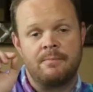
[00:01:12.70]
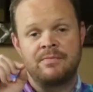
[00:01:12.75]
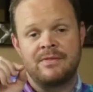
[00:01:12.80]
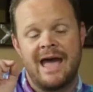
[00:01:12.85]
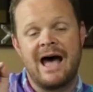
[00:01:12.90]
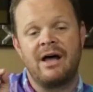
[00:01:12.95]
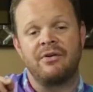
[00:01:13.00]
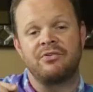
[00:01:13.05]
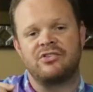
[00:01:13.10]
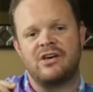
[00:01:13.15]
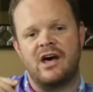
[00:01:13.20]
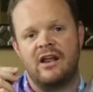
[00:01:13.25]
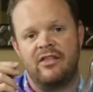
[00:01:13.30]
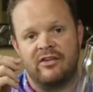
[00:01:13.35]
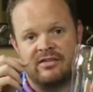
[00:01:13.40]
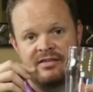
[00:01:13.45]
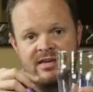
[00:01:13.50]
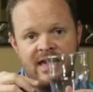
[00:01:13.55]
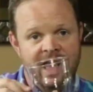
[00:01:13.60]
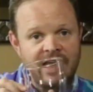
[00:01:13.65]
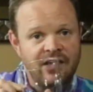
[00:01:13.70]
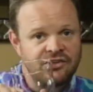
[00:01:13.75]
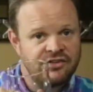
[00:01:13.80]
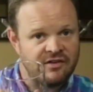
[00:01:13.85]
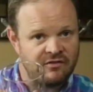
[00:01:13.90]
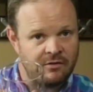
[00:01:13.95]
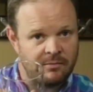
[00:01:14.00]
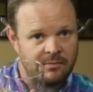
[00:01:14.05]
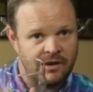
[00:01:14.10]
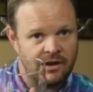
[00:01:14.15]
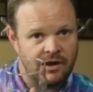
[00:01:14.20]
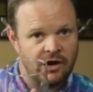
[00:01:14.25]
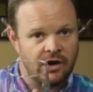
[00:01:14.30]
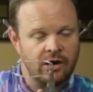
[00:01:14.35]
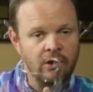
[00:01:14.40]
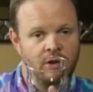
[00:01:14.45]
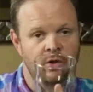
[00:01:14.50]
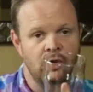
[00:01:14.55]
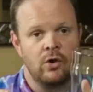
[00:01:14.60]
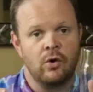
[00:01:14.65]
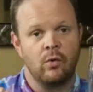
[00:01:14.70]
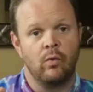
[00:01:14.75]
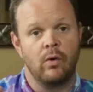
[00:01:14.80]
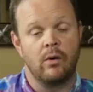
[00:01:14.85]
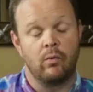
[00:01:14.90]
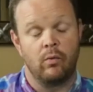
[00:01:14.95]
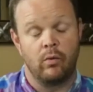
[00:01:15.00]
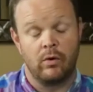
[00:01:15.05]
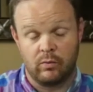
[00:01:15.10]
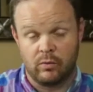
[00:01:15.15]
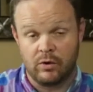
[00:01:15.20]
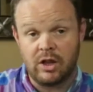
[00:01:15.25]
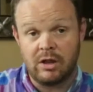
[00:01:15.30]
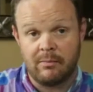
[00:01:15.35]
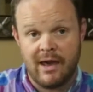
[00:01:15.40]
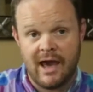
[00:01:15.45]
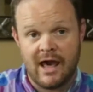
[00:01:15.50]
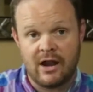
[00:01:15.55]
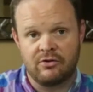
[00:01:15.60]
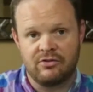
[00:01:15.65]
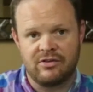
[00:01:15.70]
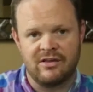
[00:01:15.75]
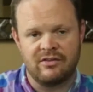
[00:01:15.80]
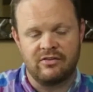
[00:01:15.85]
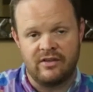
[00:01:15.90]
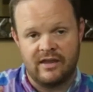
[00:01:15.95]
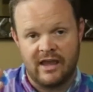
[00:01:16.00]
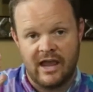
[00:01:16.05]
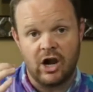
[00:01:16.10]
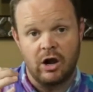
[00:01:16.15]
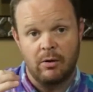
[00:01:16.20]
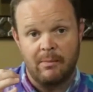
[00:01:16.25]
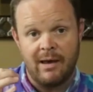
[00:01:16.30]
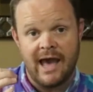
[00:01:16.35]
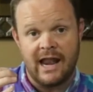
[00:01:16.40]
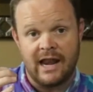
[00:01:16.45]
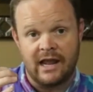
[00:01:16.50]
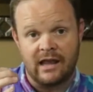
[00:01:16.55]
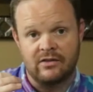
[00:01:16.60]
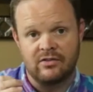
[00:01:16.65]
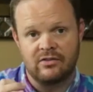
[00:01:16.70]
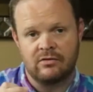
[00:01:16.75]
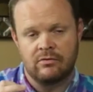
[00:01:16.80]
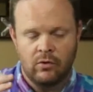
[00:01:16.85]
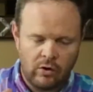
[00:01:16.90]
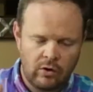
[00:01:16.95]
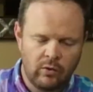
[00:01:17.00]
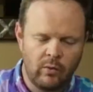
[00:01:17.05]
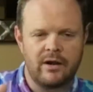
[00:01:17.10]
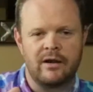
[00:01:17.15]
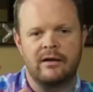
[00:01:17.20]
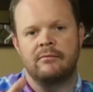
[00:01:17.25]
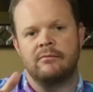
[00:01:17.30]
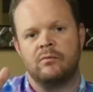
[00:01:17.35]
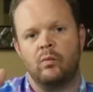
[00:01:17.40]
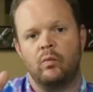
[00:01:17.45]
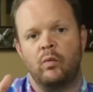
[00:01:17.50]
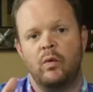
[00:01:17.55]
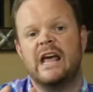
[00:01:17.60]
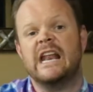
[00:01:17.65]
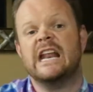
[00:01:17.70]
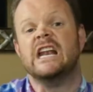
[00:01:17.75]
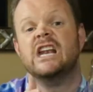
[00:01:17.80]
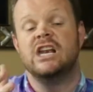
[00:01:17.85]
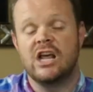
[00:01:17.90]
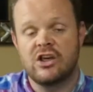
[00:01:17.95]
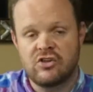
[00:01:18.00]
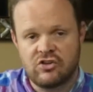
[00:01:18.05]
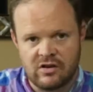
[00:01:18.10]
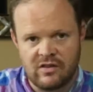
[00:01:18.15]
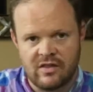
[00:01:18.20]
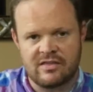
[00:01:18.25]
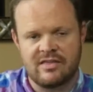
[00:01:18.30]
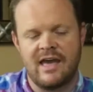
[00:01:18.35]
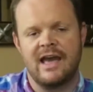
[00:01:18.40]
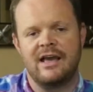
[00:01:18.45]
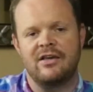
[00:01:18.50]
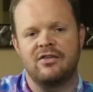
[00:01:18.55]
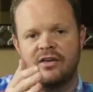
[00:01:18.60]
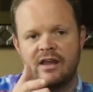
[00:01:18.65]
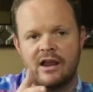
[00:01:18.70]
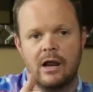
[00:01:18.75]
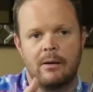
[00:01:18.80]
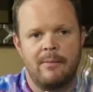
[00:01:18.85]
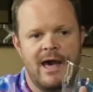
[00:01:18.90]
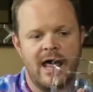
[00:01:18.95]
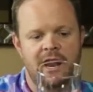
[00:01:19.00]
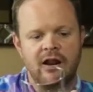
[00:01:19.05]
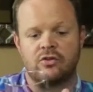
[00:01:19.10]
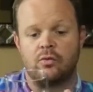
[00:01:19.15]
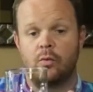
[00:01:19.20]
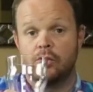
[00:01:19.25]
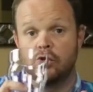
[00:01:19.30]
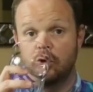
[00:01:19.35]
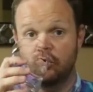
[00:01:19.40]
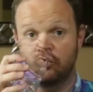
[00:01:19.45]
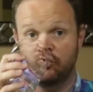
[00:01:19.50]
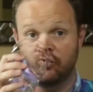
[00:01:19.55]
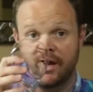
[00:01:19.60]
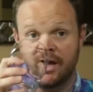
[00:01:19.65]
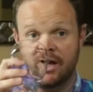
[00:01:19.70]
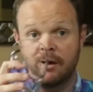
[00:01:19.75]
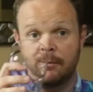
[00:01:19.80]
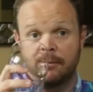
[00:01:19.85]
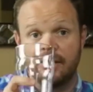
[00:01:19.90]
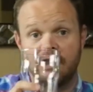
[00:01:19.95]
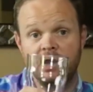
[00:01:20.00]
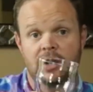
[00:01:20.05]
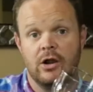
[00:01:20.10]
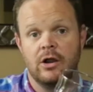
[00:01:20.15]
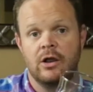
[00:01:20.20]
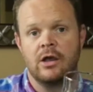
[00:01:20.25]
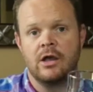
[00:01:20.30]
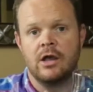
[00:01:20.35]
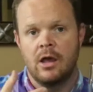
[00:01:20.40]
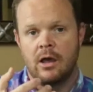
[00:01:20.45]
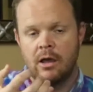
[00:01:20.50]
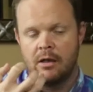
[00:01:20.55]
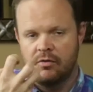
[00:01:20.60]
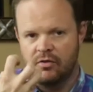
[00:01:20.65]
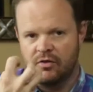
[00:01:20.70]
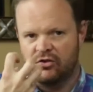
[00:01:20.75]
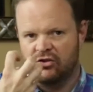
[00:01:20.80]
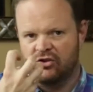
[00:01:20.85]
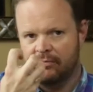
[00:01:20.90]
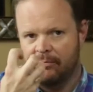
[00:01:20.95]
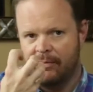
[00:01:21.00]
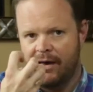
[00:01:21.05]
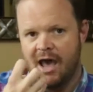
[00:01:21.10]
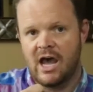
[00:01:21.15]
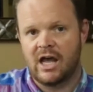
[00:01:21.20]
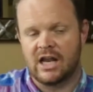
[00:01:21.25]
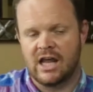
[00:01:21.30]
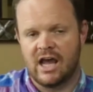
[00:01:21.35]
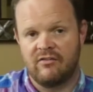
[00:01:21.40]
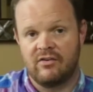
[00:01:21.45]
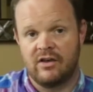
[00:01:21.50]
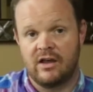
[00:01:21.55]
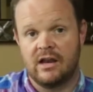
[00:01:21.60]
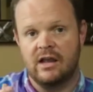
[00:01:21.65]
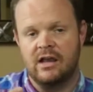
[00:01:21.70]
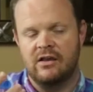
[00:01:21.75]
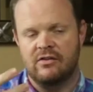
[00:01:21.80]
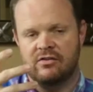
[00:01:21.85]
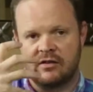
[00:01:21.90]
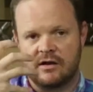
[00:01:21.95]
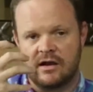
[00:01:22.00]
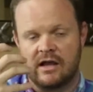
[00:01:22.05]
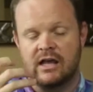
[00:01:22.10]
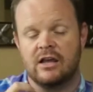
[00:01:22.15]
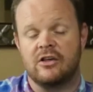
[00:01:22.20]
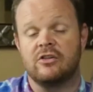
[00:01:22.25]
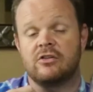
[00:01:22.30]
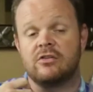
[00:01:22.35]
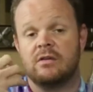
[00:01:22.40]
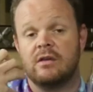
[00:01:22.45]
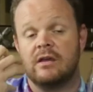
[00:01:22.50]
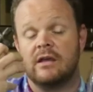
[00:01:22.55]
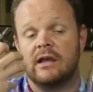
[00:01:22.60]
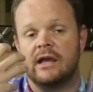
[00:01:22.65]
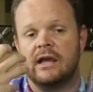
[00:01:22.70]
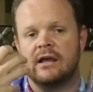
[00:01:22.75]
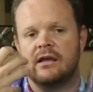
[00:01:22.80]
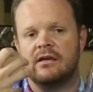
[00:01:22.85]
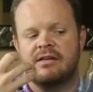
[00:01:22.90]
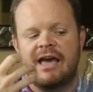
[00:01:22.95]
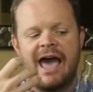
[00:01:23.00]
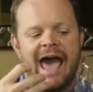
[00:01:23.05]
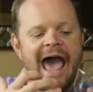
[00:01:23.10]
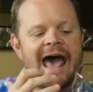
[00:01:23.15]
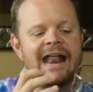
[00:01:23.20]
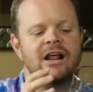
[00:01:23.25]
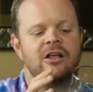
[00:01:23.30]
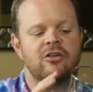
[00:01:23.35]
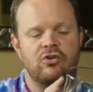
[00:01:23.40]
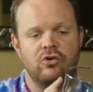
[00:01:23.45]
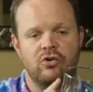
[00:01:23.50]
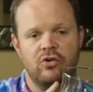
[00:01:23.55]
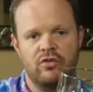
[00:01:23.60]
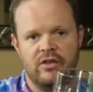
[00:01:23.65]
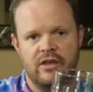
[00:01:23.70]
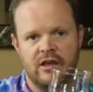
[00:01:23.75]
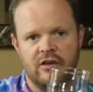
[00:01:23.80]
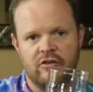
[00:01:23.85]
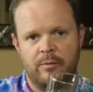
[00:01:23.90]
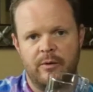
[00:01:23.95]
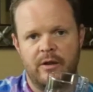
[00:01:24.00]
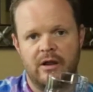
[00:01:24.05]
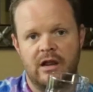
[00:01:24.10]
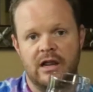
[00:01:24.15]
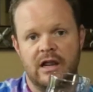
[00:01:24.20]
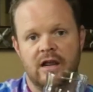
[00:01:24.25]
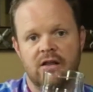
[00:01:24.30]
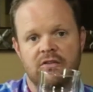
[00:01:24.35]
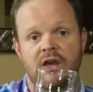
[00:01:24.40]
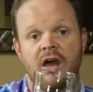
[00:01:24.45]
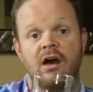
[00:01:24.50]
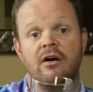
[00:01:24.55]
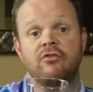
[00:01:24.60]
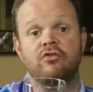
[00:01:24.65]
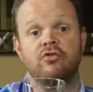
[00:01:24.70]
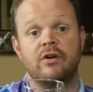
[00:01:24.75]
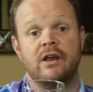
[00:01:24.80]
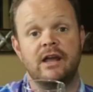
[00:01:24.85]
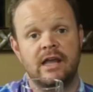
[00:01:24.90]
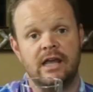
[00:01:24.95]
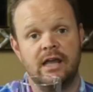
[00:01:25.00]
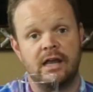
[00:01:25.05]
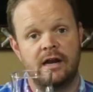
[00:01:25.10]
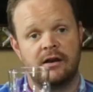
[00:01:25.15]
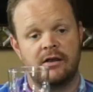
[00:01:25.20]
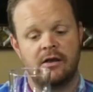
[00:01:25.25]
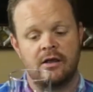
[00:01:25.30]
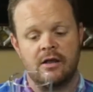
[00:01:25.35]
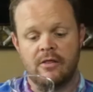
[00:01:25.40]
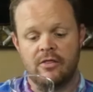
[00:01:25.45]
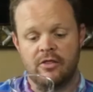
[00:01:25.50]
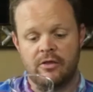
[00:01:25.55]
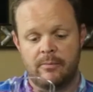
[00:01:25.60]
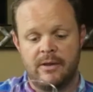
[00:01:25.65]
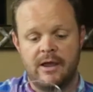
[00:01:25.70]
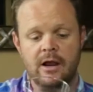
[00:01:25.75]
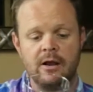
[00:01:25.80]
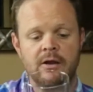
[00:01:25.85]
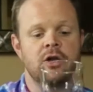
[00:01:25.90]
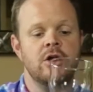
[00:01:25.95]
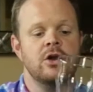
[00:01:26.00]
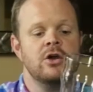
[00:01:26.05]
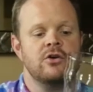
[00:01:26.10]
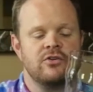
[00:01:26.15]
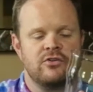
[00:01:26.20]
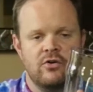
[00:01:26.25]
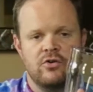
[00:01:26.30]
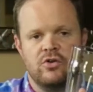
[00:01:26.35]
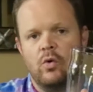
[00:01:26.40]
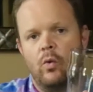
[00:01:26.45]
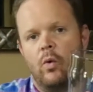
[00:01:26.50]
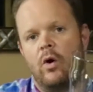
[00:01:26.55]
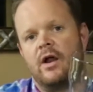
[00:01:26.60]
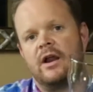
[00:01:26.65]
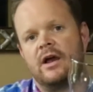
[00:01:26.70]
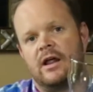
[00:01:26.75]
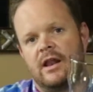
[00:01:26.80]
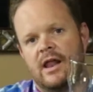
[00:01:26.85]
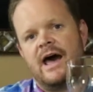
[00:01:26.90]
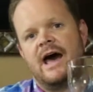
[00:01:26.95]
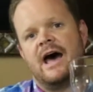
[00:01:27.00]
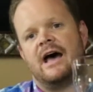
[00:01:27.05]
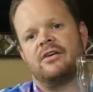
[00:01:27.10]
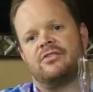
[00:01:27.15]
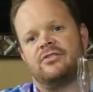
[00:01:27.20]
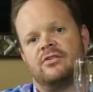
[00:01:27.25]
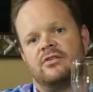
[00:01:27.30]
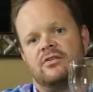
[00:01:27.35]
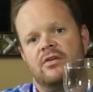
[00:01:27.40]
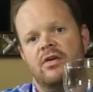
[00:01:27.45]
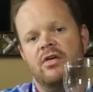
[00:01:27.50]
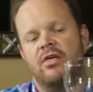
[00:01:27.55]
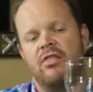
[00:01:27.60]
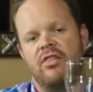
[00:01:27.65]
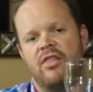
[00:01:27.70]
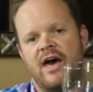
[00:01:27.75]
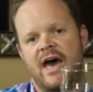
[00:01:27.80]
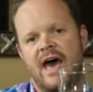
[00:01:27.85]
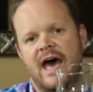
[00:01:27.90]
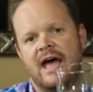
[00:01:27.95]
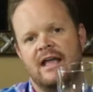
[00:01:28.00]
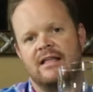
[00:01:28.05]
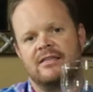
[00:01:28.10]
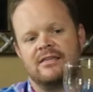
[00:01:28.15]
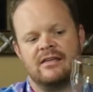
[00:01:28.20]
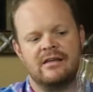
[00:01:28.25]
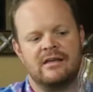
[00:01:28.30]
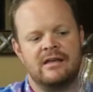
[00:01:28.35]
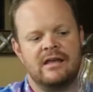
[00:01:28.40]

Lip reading: outside of the taste of a beer, what really matters is the aromatics, or what, in addition to the taste, the aromatics. So when you drink a beer, the smell of it is adding to the experience of drinking the beer. So you want a glass that